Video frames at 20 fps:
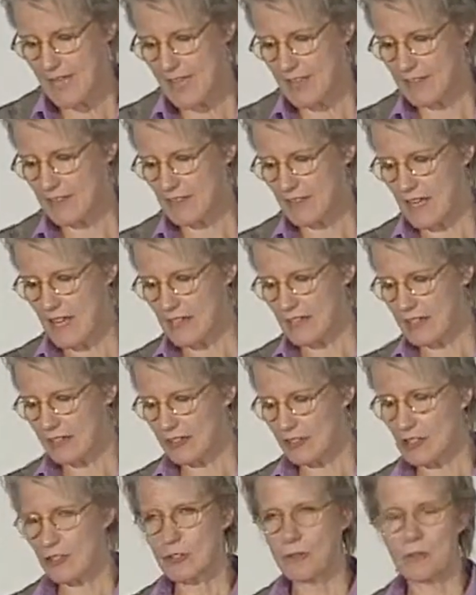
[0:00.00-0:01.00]
And I
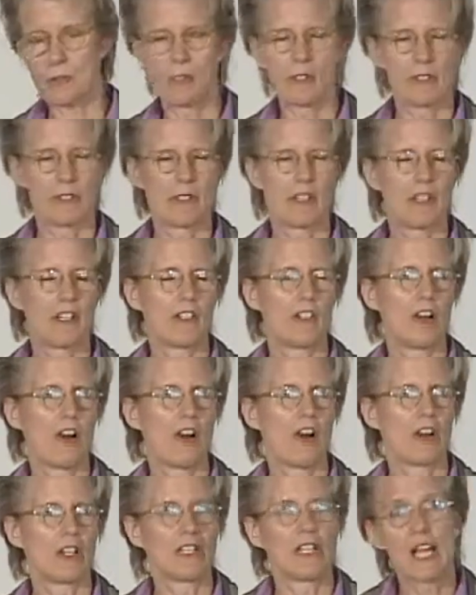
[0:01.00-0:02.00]
think there, there
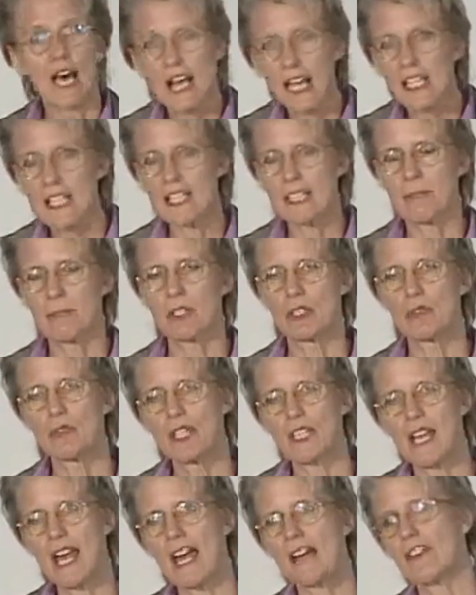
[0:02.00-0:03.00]
are lines
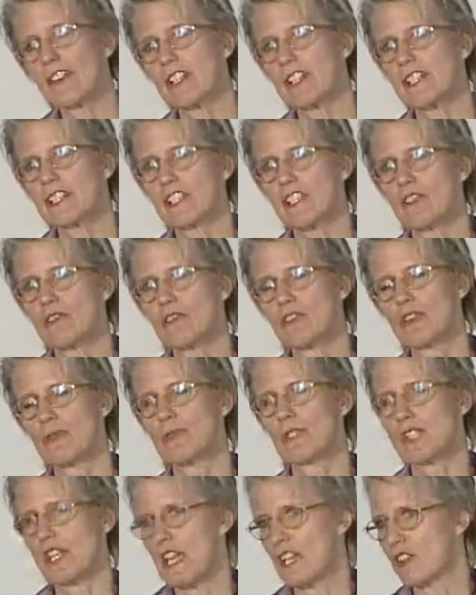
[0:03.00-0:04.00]
between advocacy
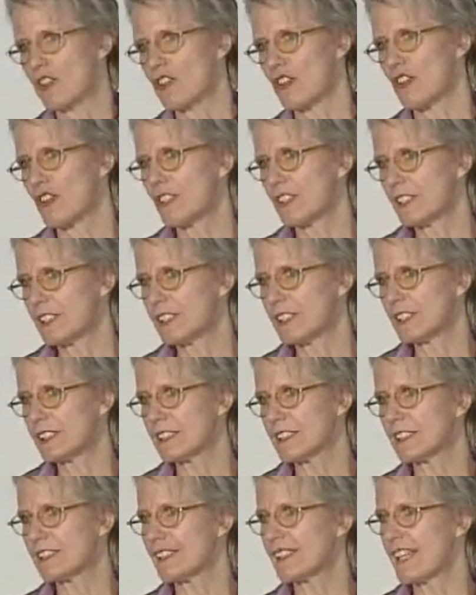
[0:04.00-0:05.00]
groups and
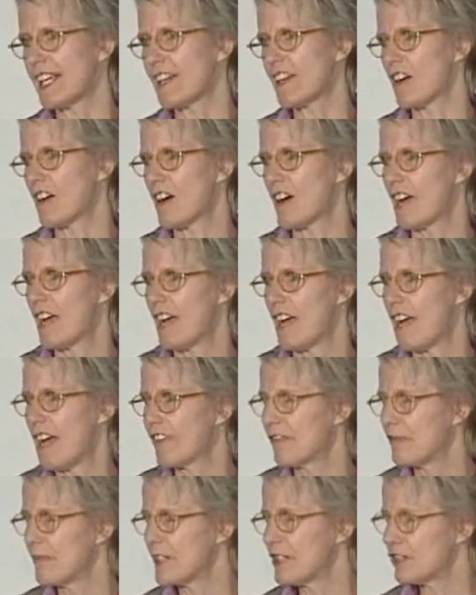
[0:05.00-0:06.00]
journalists that
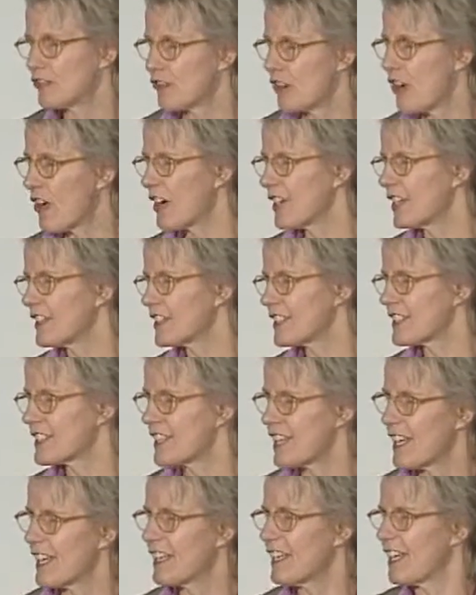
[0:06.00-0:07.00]
have been drawn in the
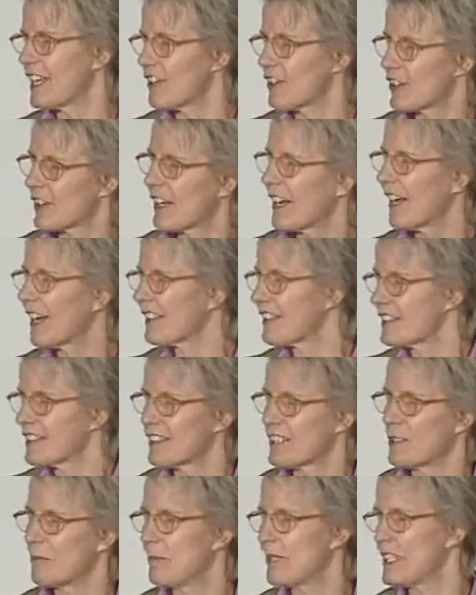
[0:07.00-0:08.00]
sand and are
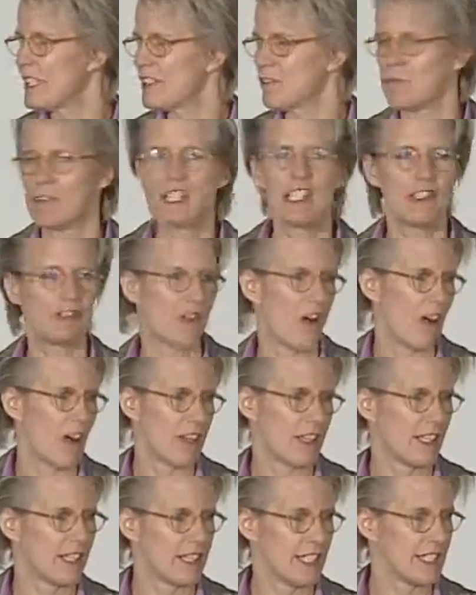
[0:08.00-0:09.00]
constantly being
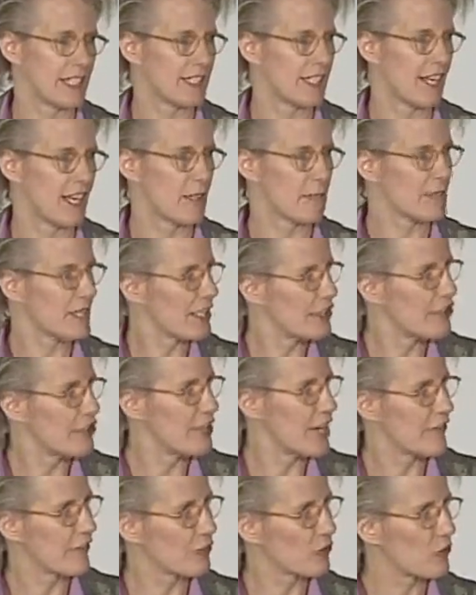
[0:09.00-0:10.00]
redrawn in these times. And
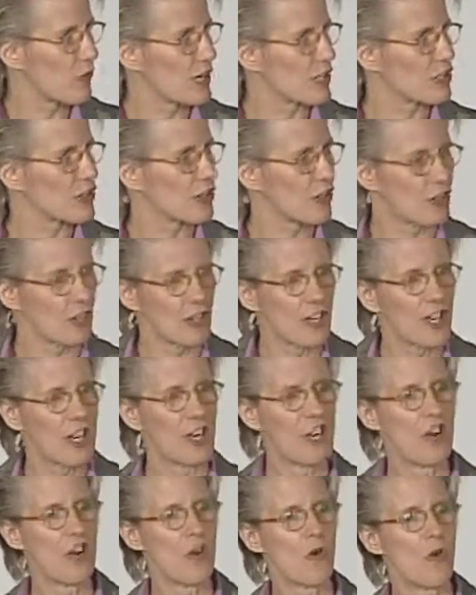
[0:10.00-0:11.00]
you're never quite sure
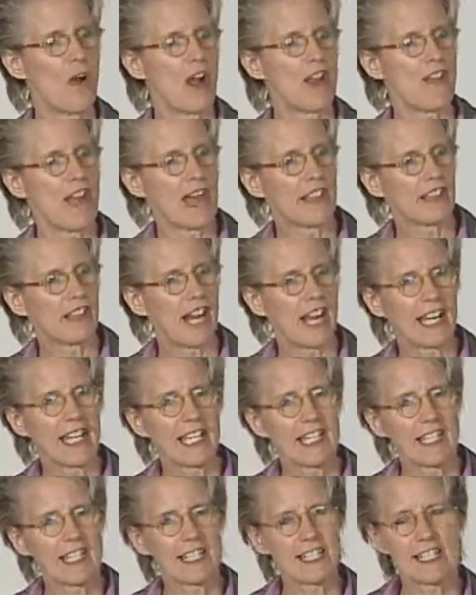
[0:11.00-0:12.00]
where that
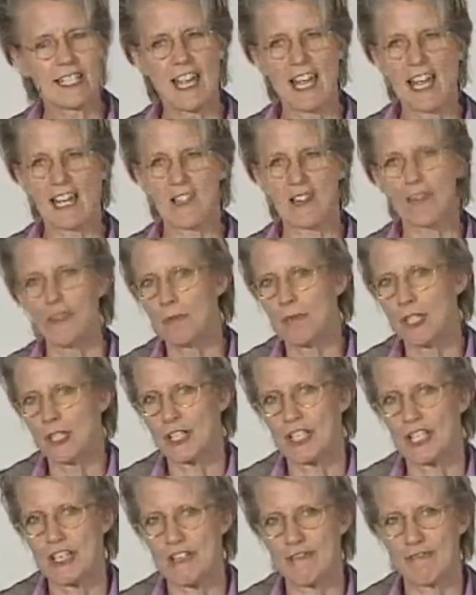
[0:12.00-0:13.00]
line is and whom you're
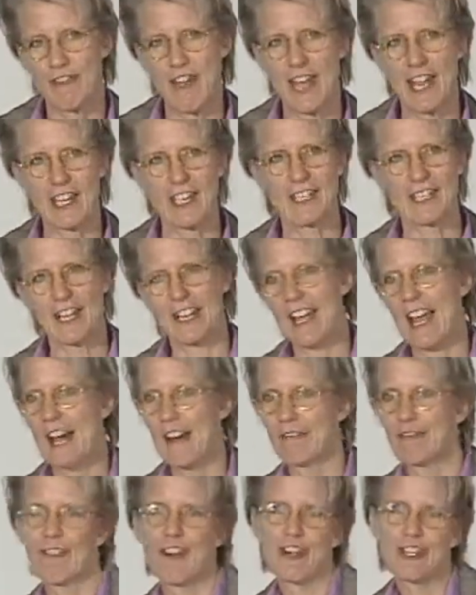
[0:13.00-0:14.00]
going to offend and
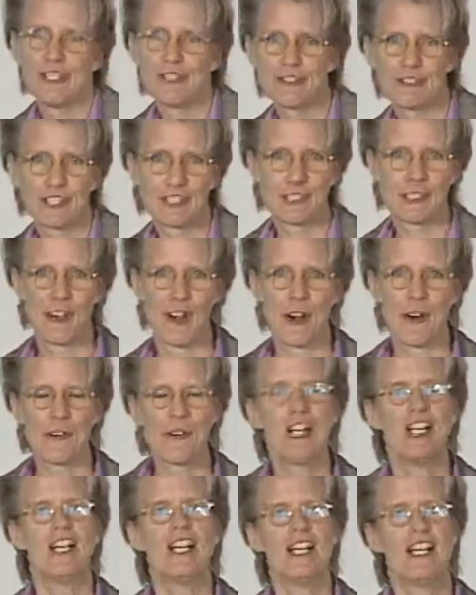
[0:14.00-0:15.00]
how far you can
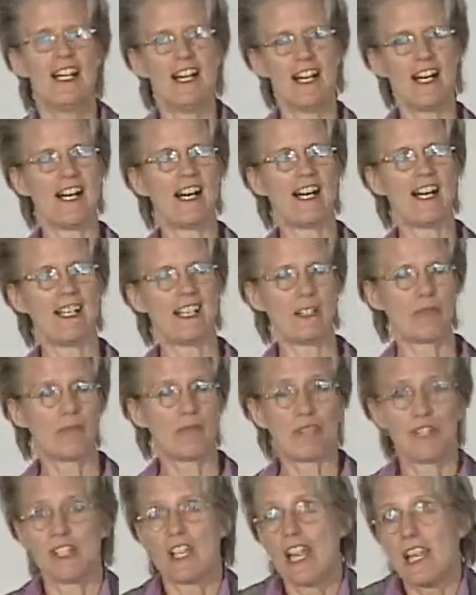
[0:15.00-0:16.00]
go uh, in
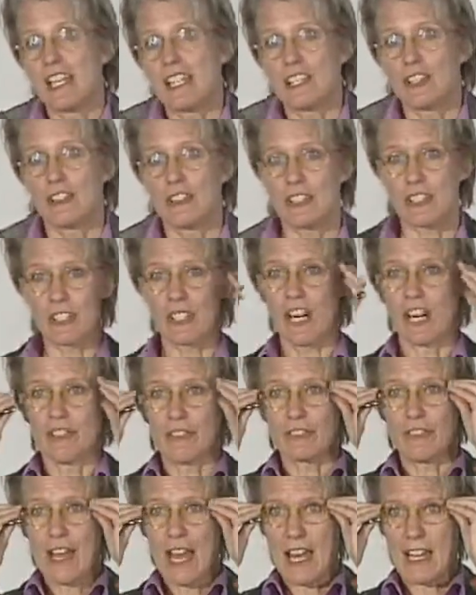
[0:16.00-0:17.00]
presenting
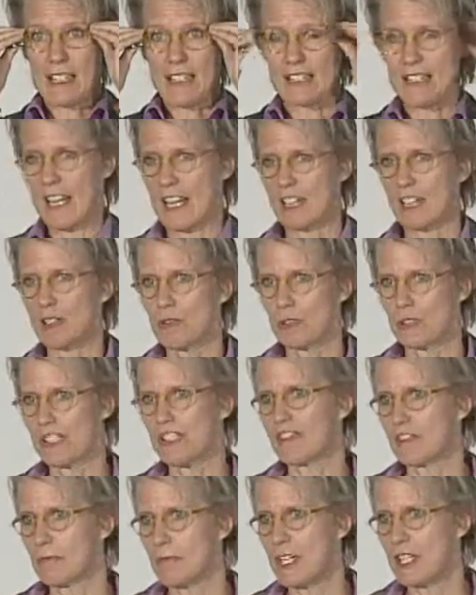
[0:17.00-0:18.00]
yourself as an actual
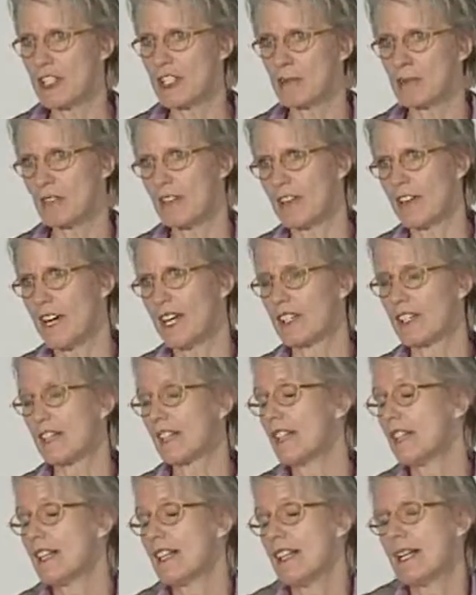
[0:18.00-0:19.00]
information
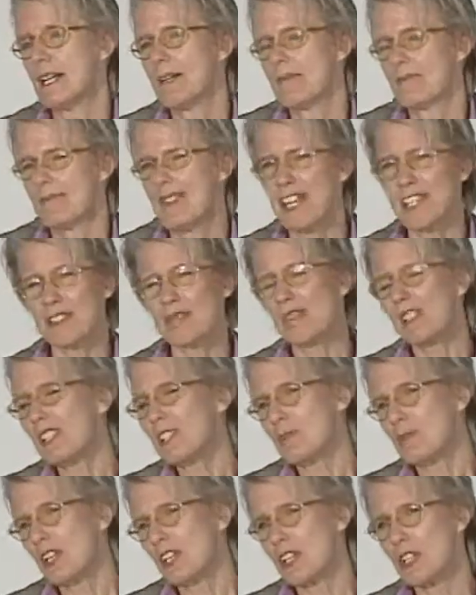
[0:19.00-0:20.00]
provider. That's
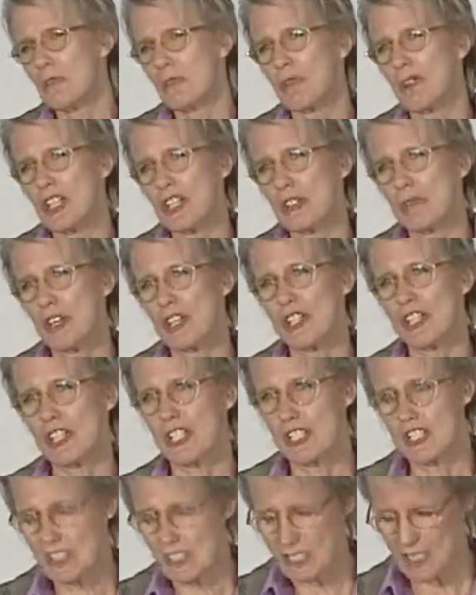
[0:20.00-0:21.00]
really what Human Rights Watch
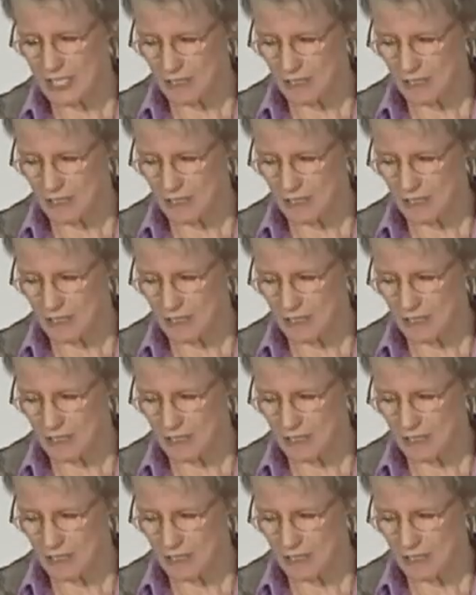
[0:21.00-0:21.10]
is.